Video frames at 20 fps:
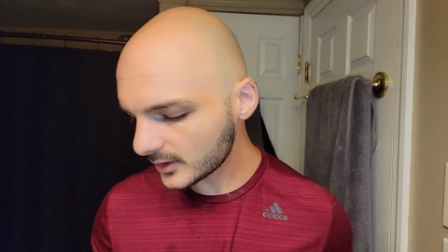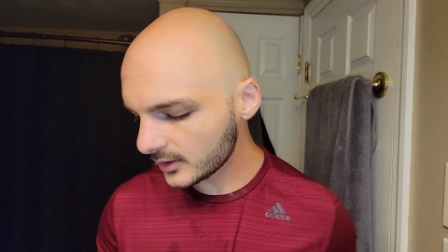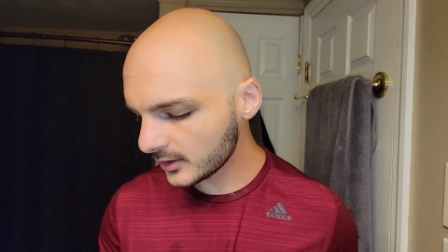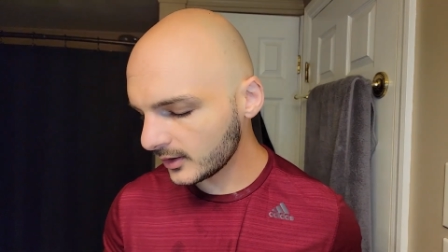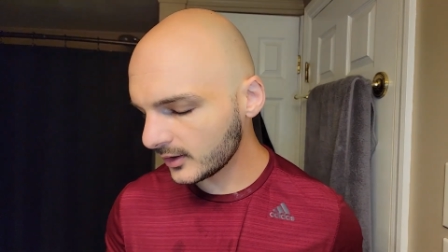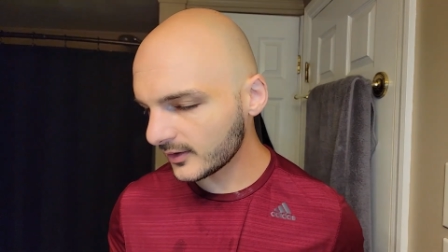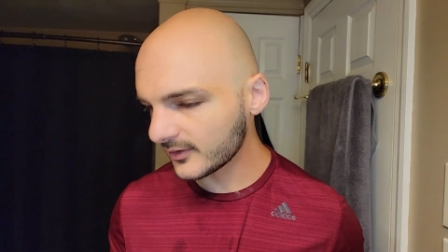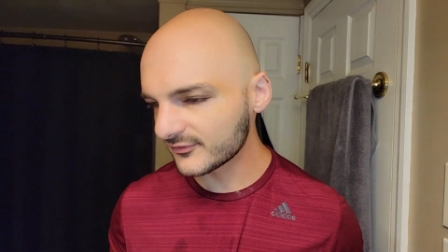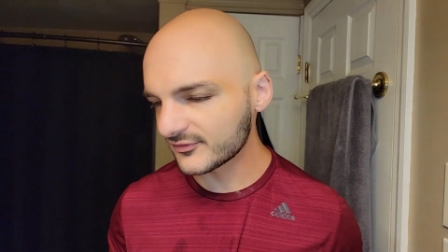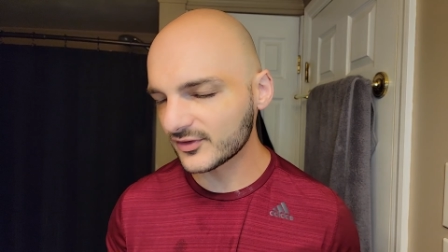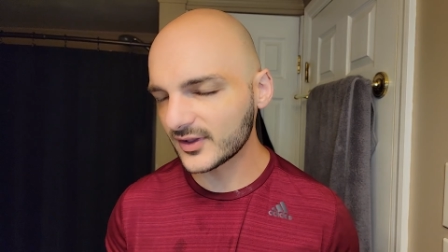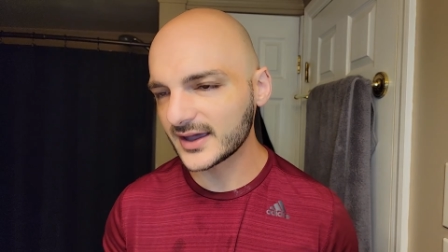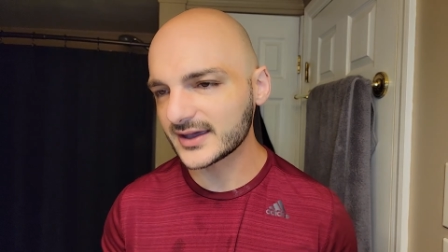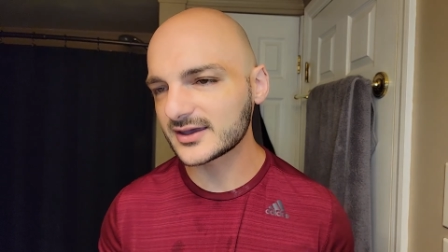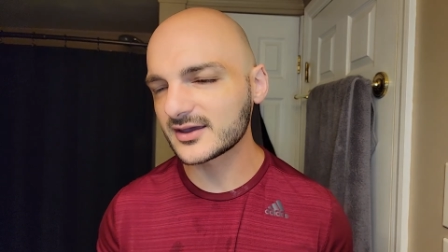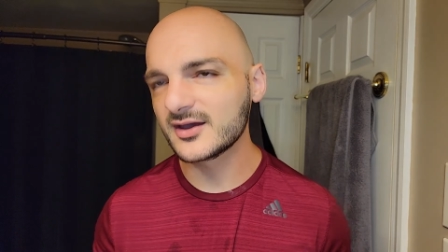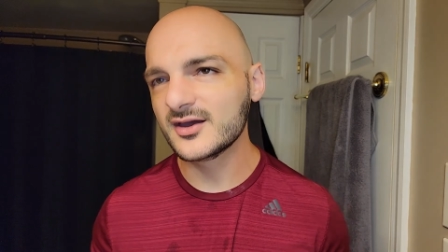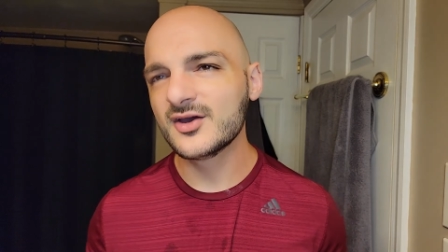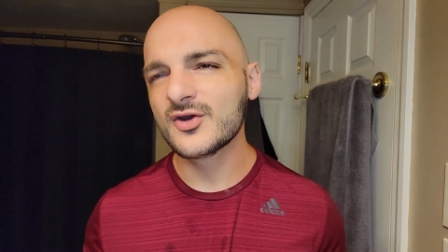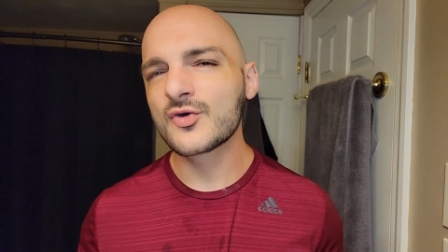of
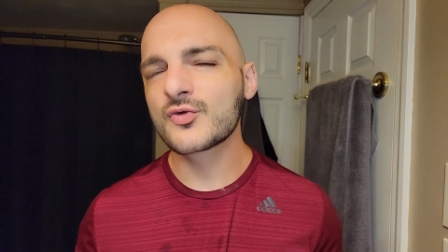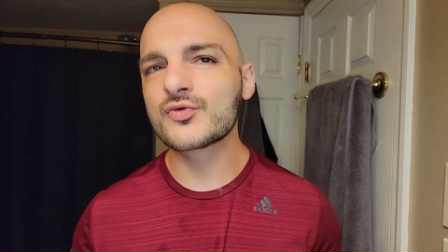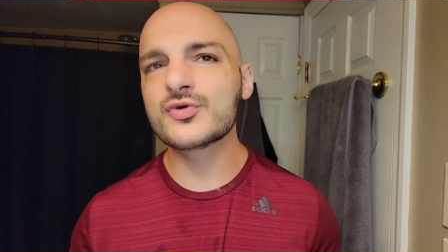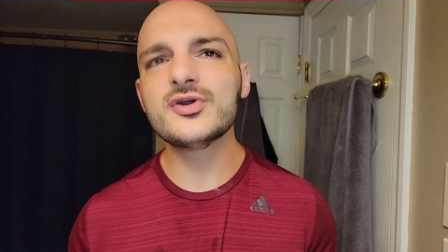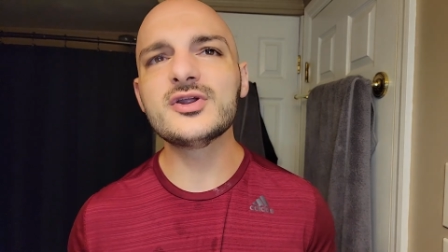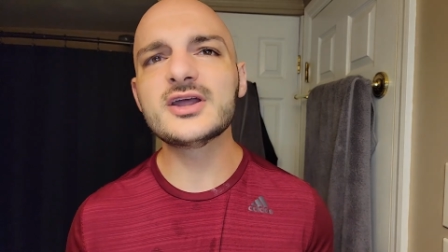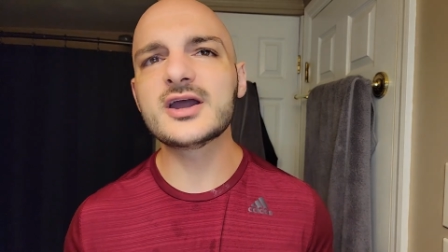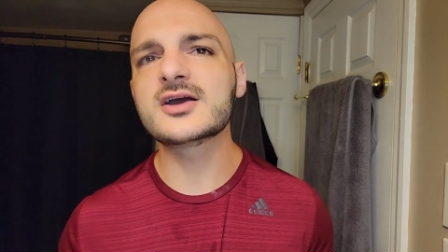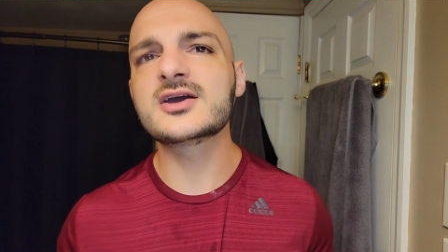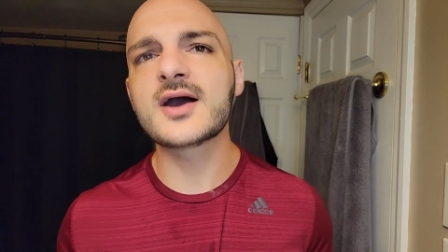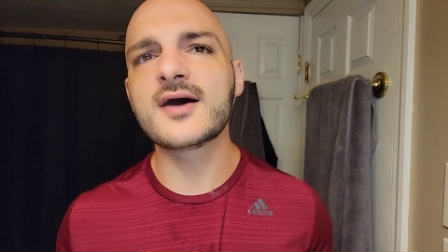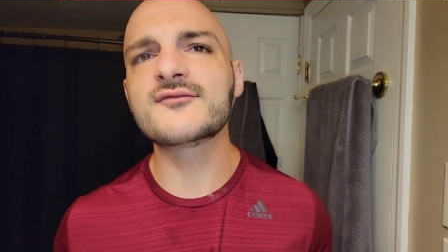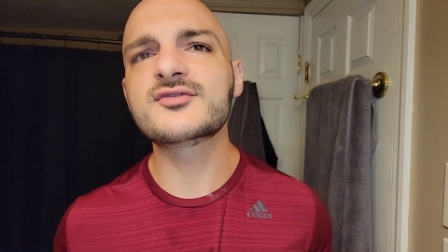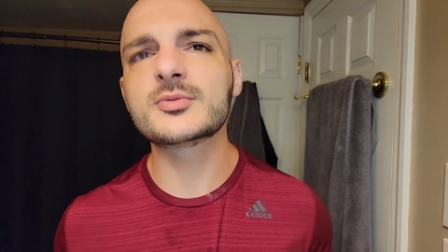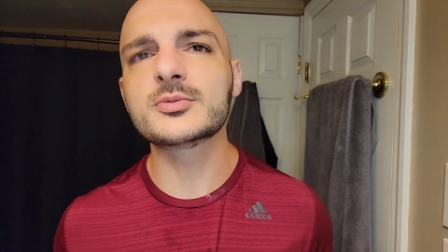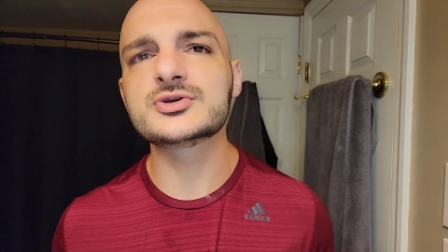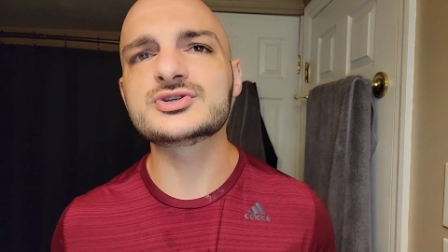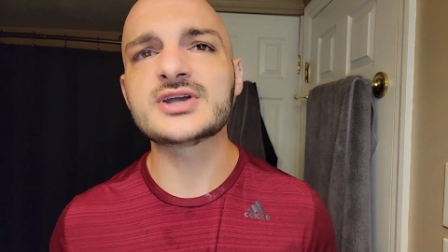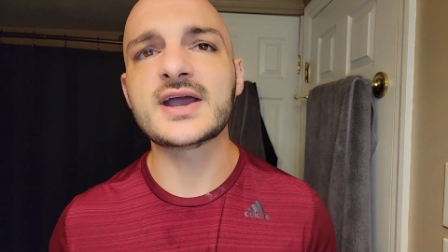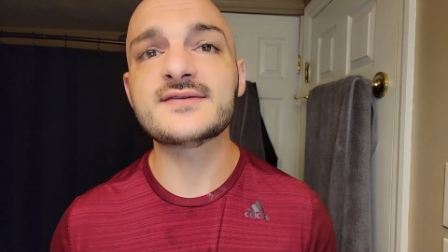like really
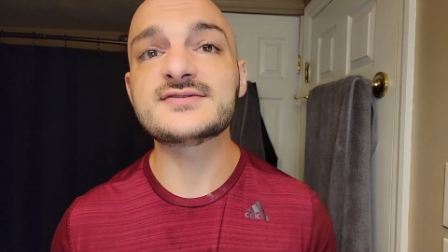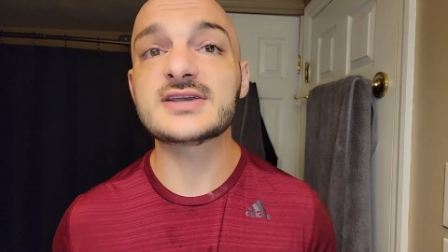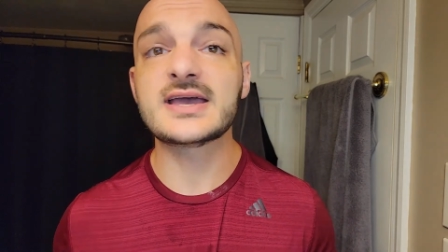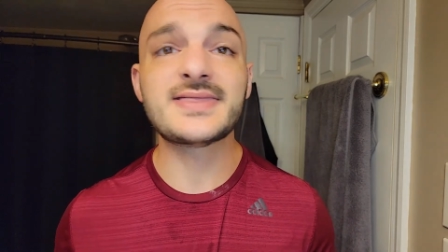uncomfortable shapes.